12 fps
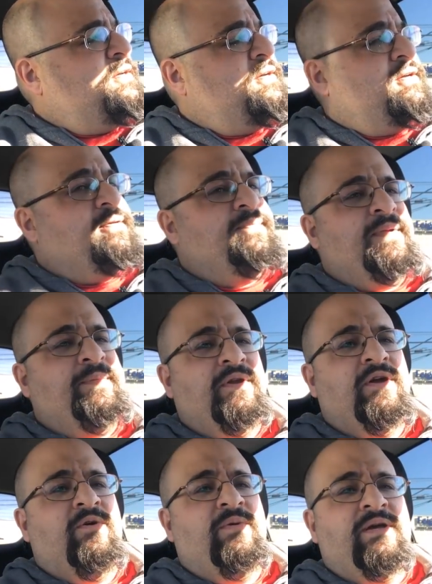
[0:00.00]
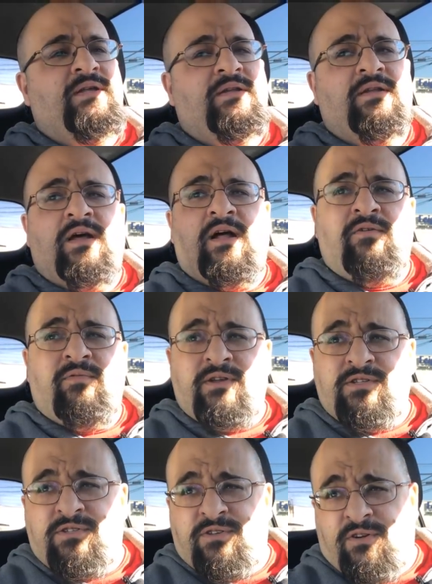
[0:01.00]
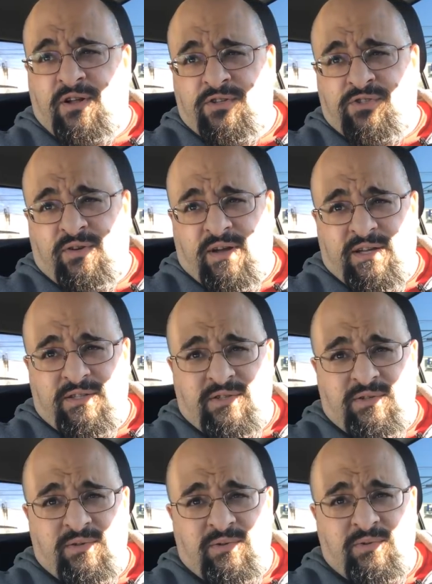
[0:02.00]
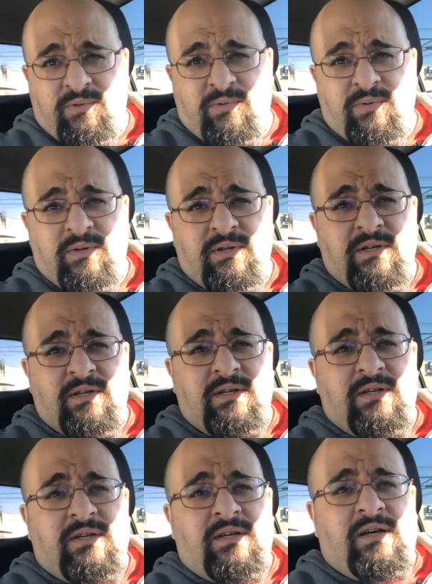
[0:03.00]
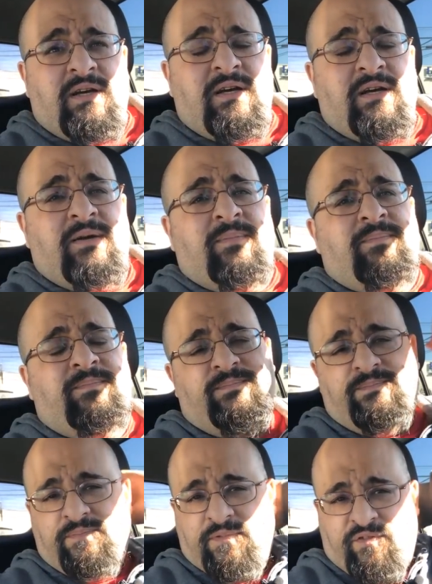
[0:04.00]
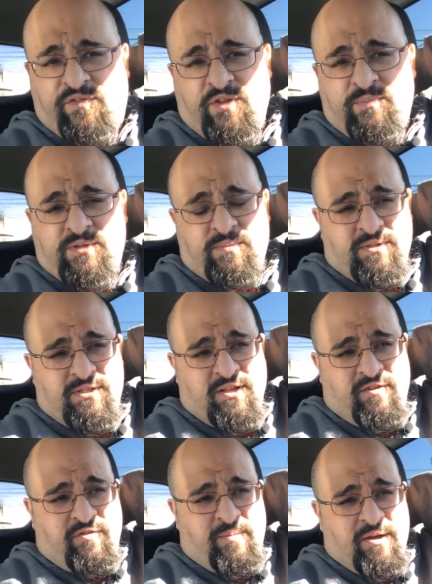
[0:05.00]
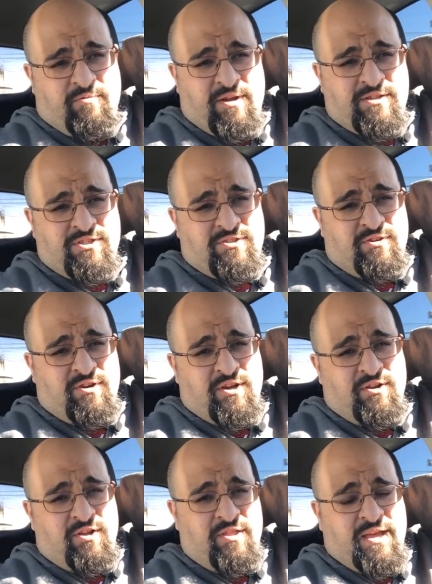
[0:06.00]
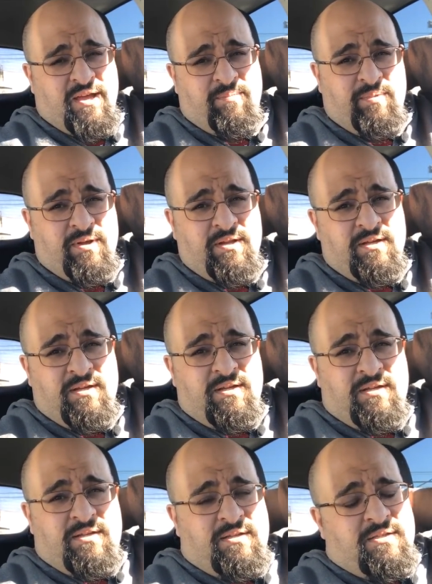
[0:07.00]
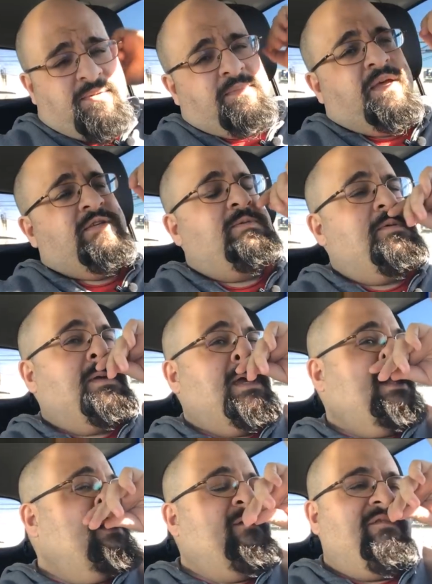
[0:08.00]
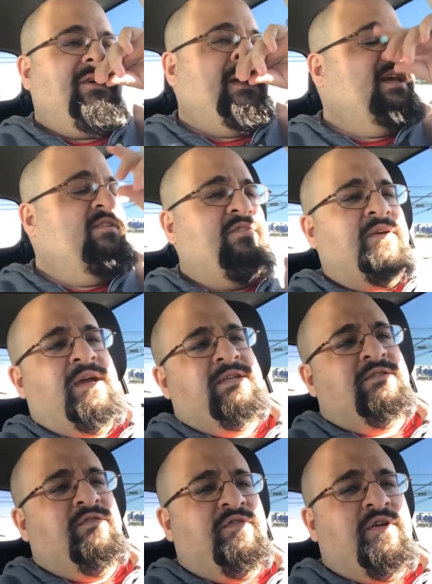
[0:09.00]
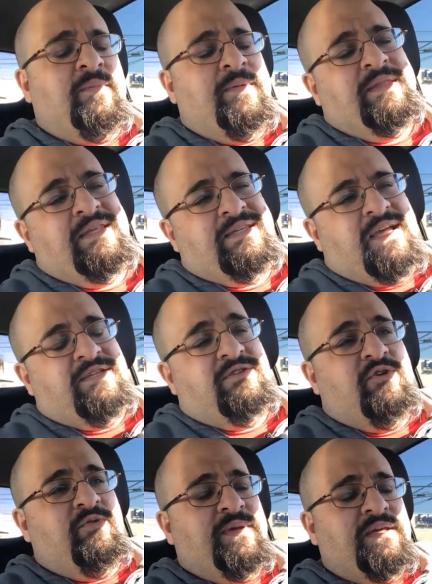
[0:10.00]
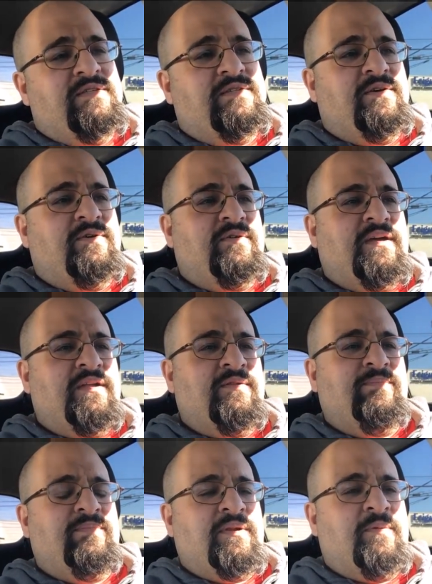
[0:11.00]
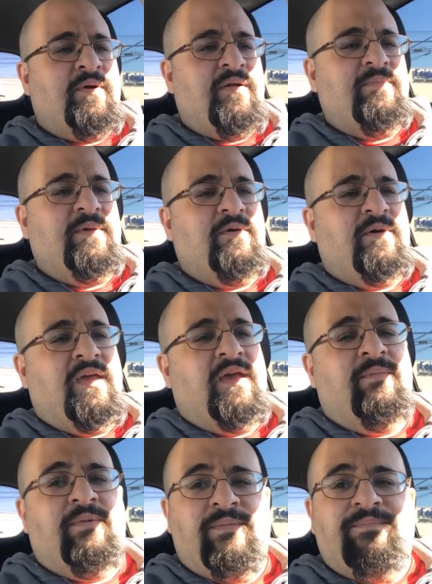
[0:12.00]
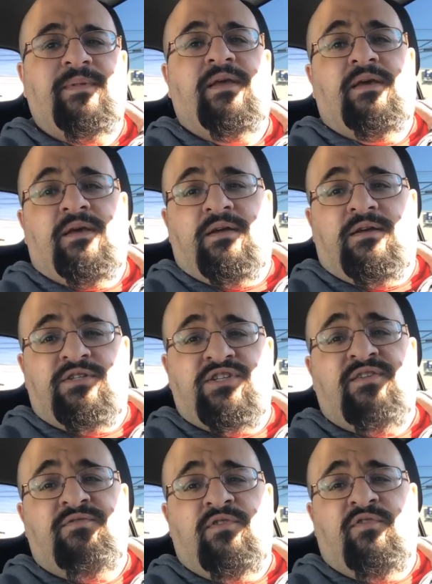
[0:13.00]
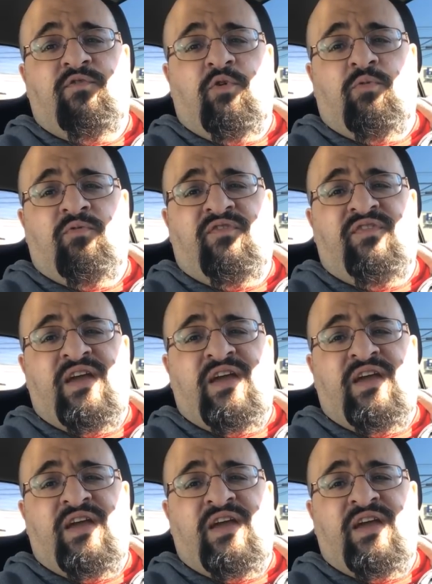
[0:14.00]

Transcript: I'm going to go in. I'll register. I'll try to film some stuff about registering and all that. But sometimes people get a little funny if you're asked to film. I mean, these guys know me, so it'll probably be okay. But just giving you fair